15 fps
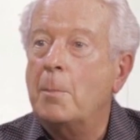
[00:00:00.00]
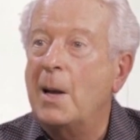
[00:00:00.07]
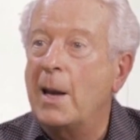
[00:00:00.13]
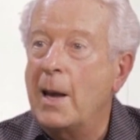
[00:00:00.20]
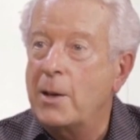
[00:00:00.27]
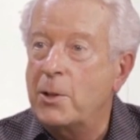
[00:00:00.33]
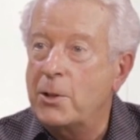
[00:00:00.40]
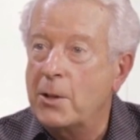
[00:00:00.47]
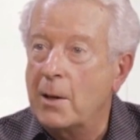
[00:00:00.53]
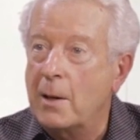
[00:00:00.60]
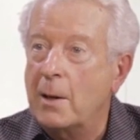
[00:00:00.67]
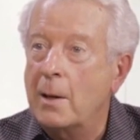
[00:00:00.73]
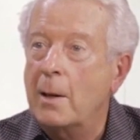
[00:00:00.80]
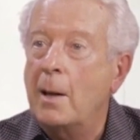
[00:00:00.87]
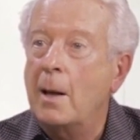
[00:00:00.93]

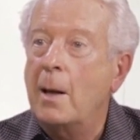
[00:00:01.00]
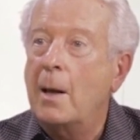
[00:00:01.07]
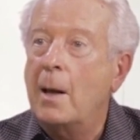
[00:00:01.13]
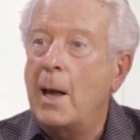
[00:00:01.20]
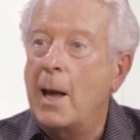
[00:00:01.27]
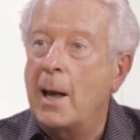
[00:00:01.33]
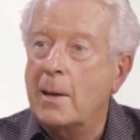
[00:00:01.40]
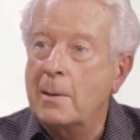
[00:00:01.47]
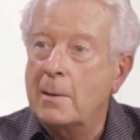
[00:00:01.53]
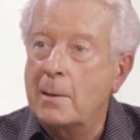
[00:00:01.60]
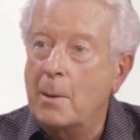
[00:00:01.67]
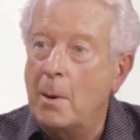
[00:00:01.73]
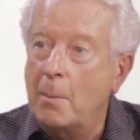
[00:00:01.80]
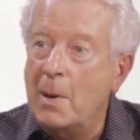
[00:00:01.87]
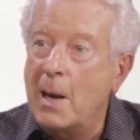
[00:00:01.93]
Malaysia,
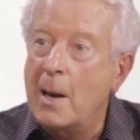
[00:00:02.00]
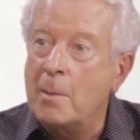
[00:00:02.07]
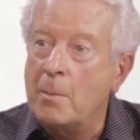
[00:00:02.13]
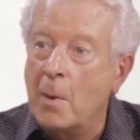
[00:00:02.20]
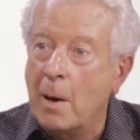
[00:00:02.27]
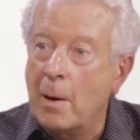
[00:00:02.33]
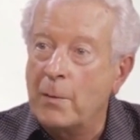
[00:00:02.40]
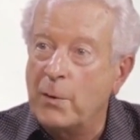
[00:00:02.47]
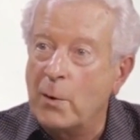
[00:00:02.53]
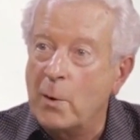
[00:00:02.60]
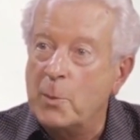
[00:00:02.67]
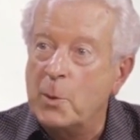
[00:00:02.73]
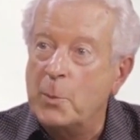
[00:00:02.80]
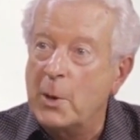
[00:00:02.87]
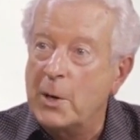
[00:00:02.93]
and Myanmar, former